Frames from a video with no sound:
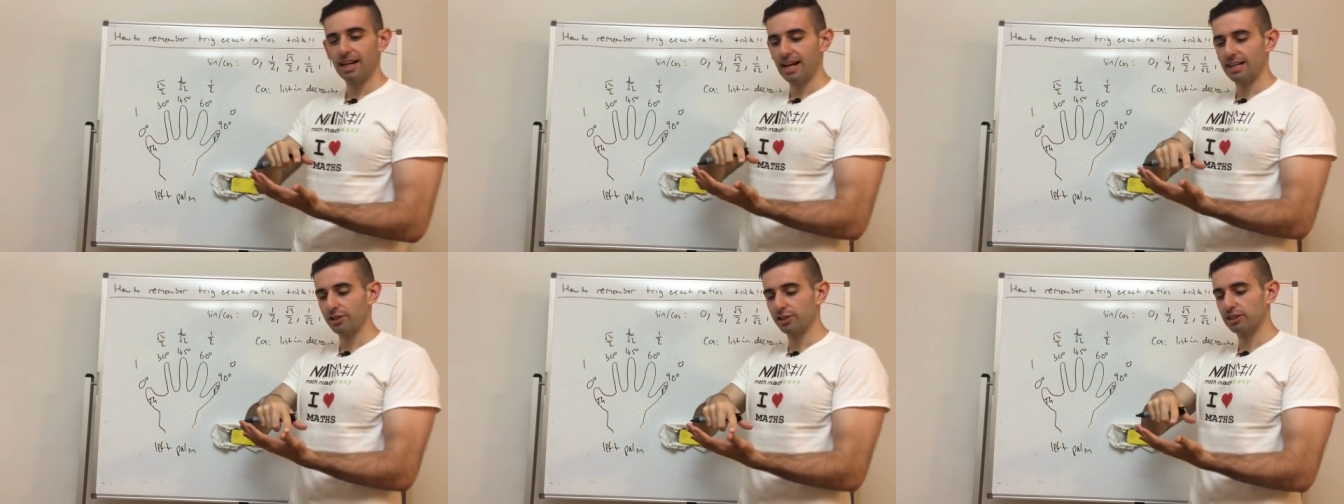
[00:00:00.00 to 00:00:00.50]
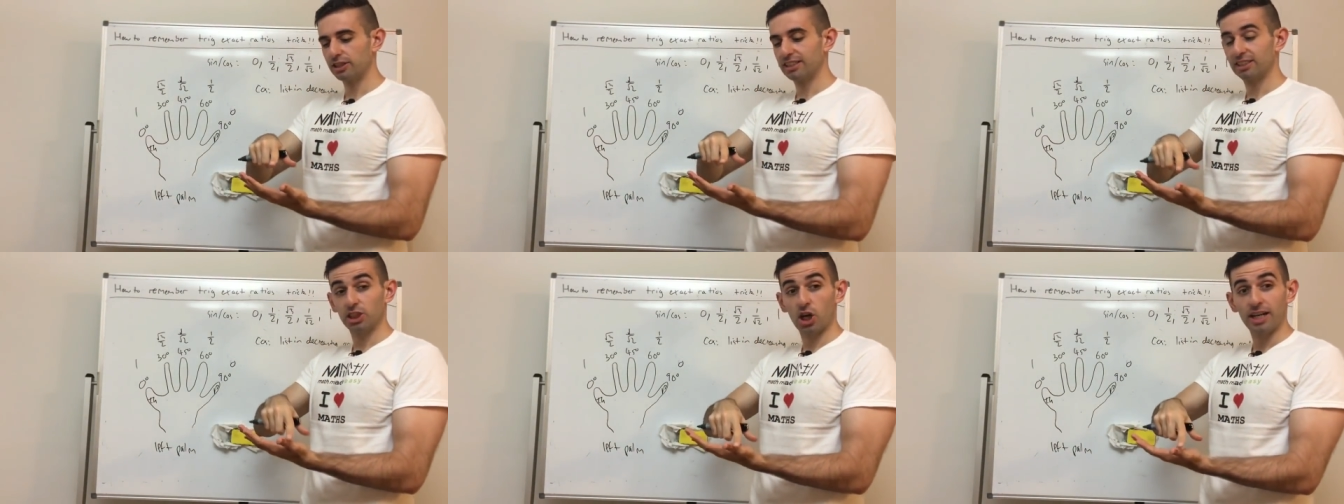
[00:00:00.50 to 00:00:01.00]
And
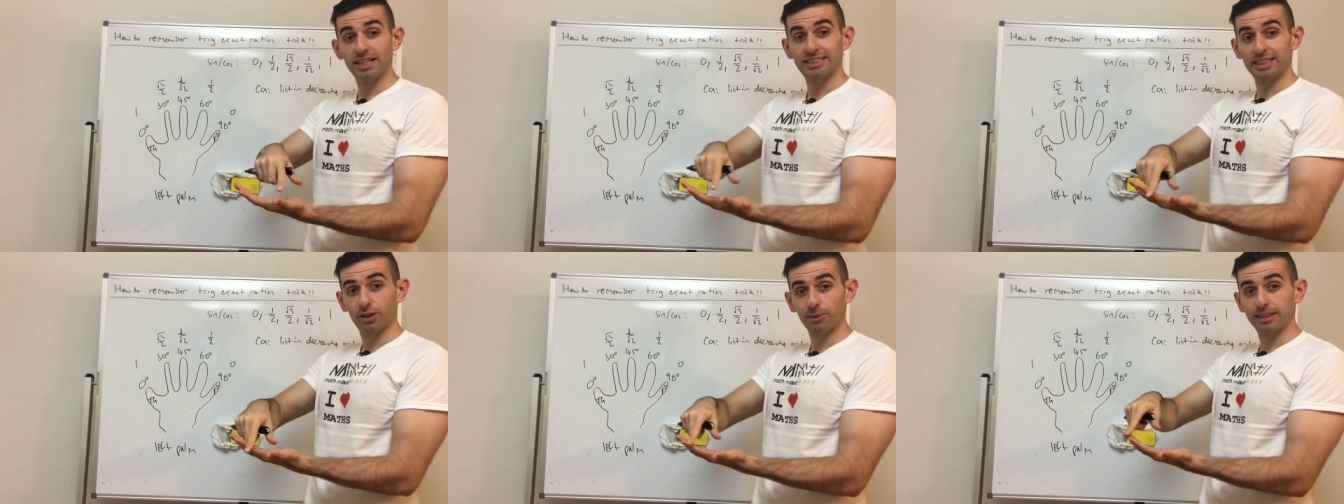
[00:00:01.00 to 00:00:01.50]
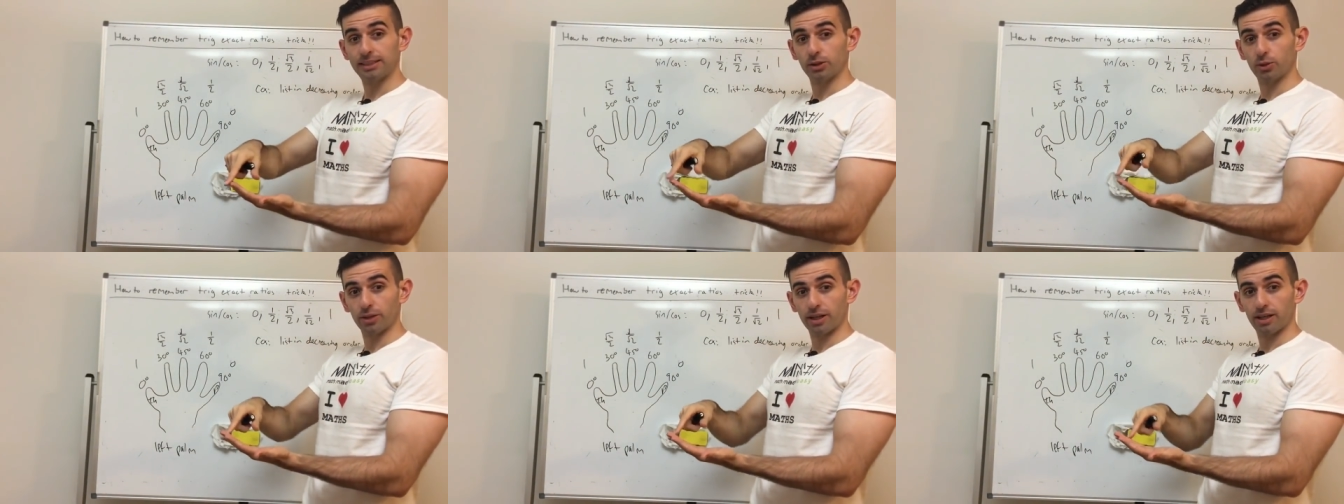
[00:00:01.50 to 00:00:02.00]
then sine is
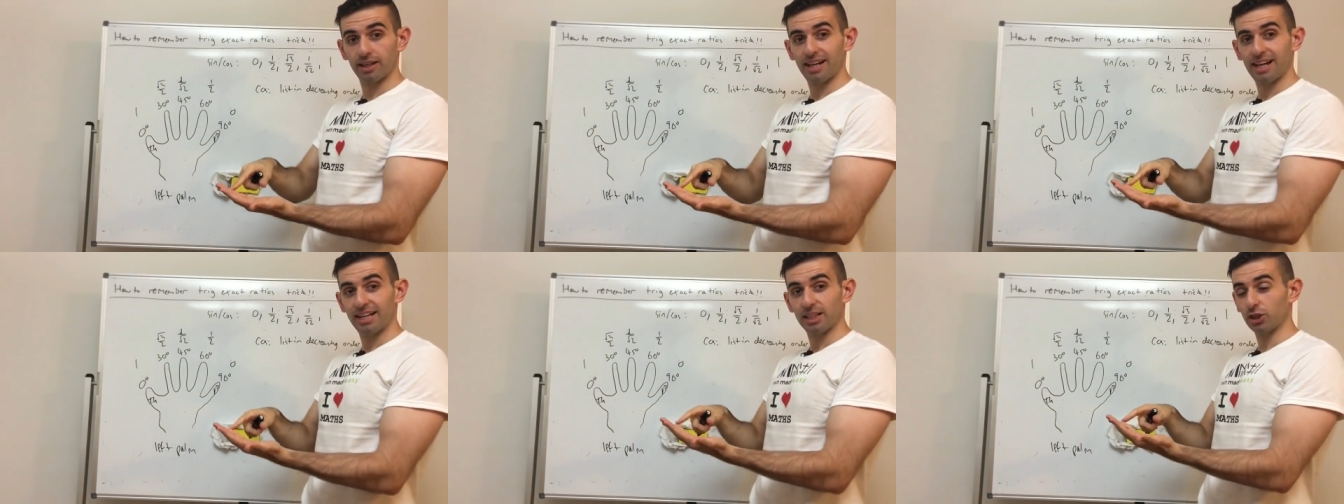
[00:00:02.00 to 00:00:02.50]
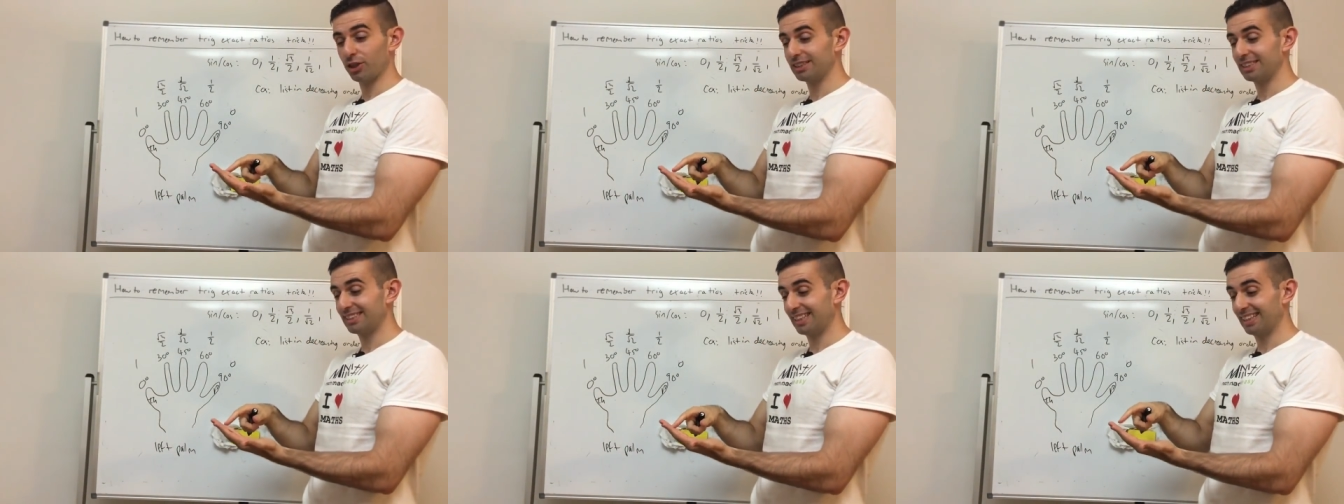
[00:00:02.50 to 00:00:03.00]
increasing order, and then
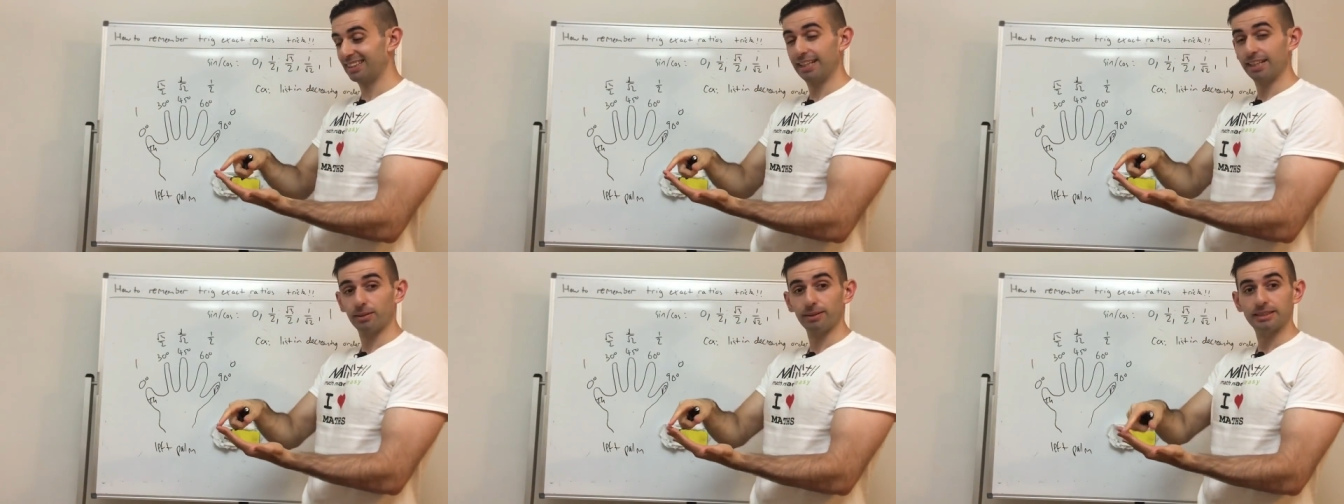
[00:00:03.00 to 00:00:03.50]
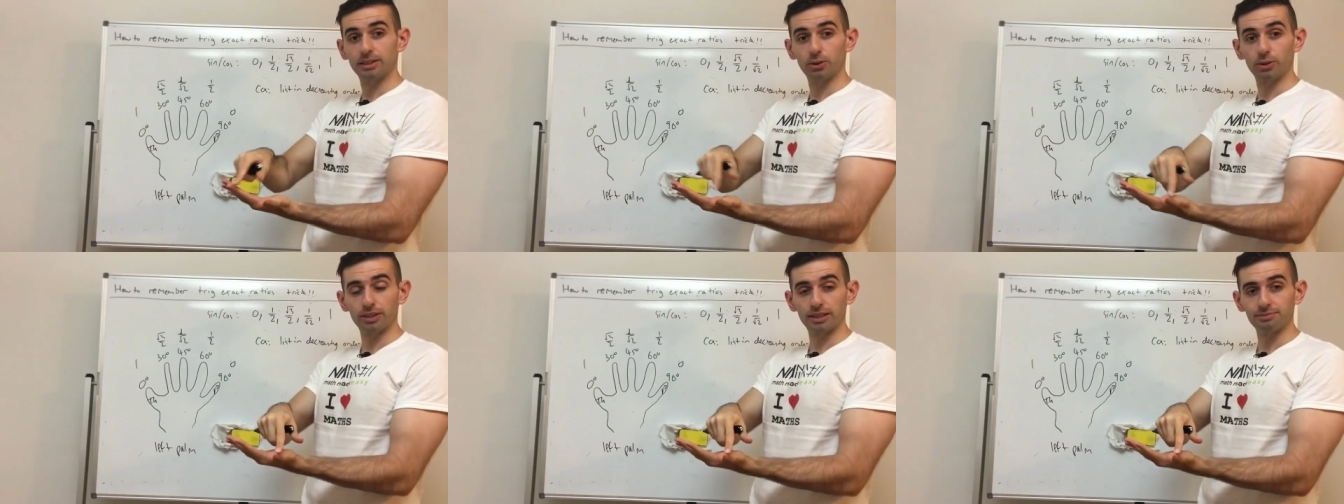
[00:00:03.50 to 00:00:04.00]
cos is in decreasing
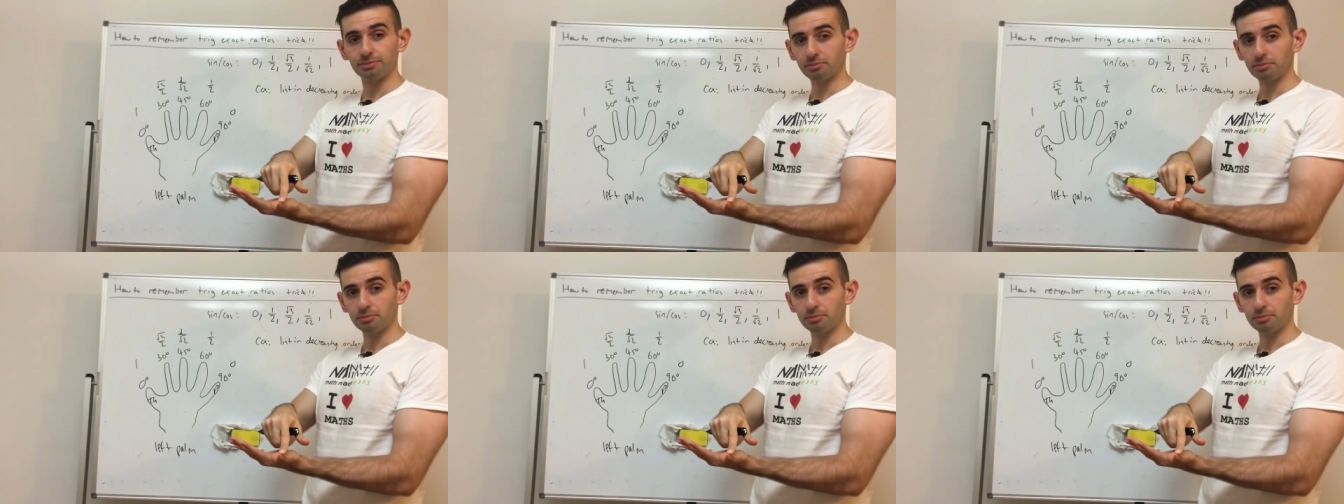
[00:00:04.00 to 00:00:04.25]
order.